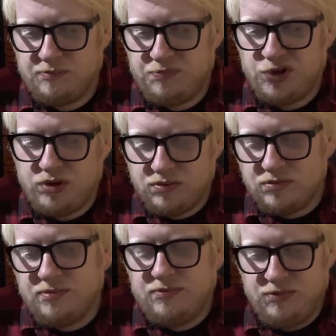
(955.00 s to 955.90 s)
But
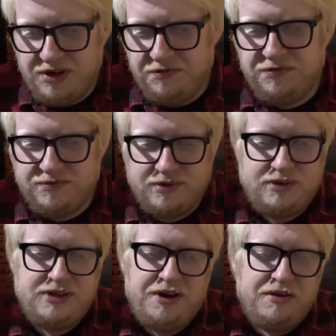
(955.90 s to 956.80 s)
with,
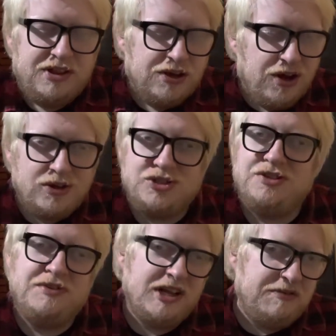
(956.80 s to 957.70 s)
you know, the cost
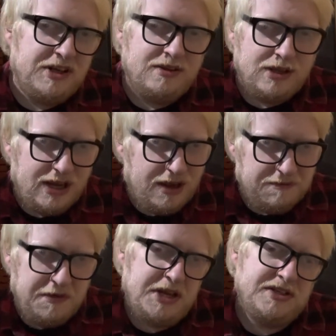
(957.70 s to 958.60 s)
of living and
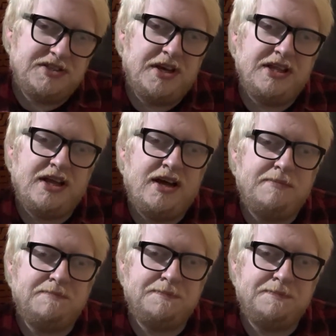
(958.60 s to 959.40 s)
things like that,